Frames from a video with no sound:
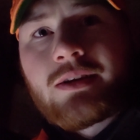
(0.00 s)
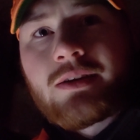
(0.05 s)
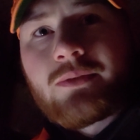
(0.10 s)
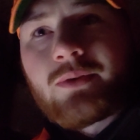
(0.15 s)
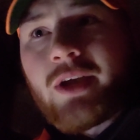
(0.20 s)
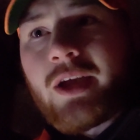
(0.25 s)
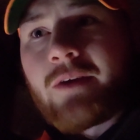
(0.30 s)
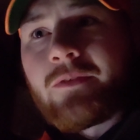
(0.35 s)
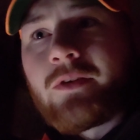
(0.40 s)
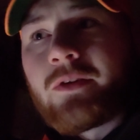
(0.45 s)

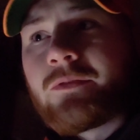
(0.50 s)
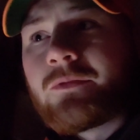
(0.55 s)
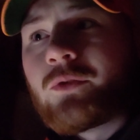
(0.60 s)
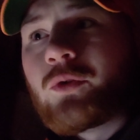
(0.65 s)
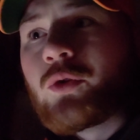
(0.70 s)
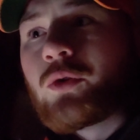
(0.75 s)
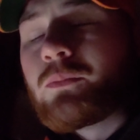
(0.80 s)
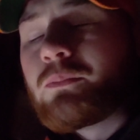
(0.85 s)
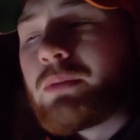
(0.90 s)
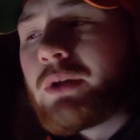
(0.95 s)
We have a
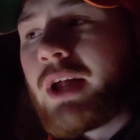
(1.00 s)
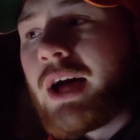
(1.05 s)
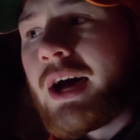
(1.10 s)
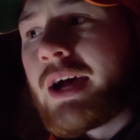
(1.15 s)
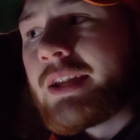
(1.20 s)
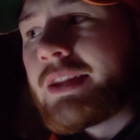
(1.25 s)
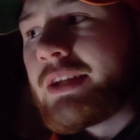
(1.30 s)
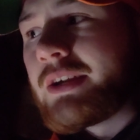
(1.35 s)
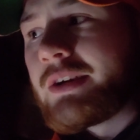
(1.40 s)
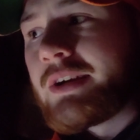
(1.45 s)
food plot.
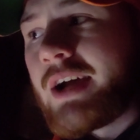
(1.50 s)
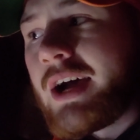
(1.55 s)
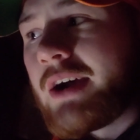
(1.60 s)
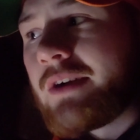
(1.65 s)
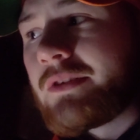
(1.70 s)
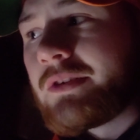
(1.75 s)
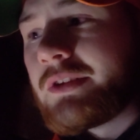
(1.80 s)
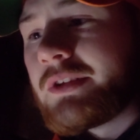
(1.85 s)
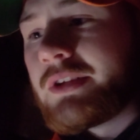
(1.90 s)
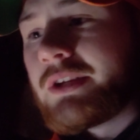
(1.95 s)
They're not
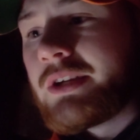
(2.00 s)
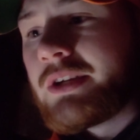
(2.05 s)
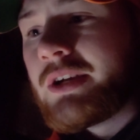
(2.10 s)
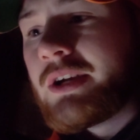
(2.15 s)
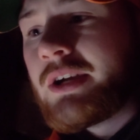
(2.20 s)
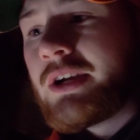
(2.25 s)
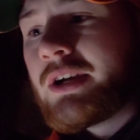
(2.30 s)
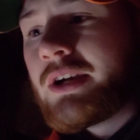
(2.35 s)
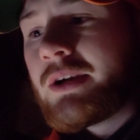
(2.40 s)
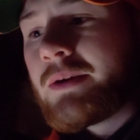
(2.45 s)
really
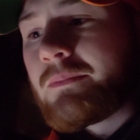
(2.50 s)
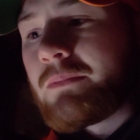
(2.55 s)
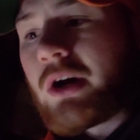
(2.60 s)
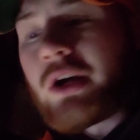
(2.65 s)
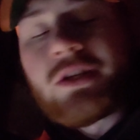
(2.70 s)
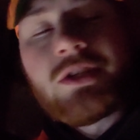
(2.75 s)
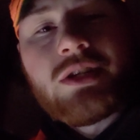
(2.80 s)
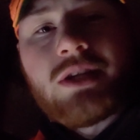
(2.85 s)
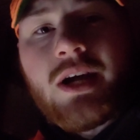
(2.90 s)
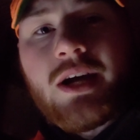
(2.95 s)

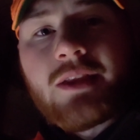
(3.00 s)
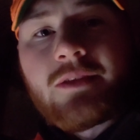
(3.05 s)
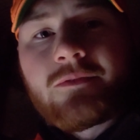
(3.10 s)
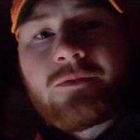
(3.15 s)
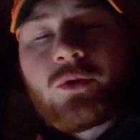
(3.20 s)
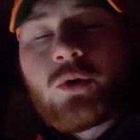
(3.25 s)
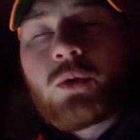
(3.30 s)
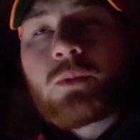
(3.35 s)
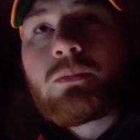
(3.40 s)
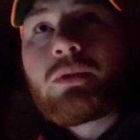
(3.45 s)
munching on the
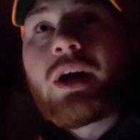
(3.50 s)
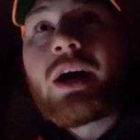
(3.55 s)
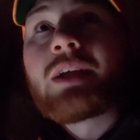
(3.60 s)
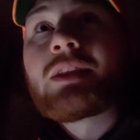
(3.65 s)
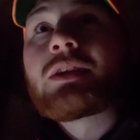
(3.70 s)
food plot.